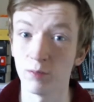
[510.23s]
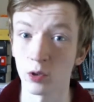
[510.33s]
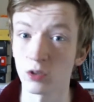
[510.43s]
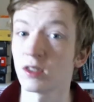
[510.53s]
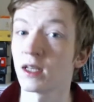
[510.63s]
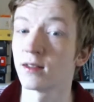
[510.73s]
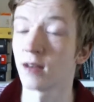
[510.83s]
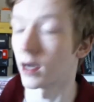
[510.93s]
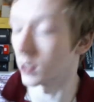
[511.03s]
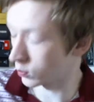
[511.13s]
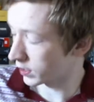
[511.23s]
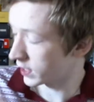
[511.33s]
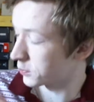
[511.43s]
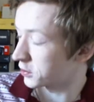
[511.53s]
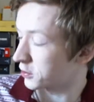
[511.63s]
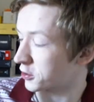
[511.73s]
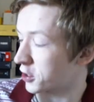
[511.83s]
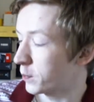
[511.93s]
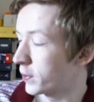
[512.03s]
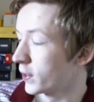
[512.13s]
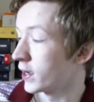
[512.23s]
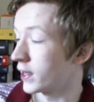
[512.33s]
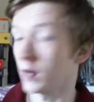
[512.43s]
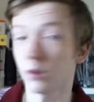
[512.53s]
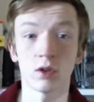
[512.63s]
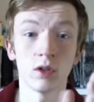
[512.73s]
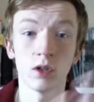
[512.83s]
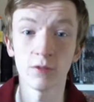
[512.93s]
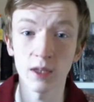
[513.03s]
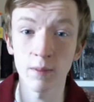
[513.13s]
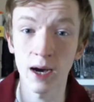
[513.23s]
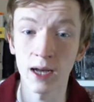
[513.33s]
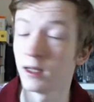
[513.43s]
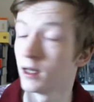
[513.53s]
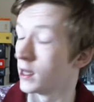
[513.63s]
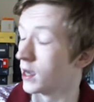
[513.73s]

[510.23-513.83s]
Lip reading: books to get signed when he was in the shop, and he was a lovely man,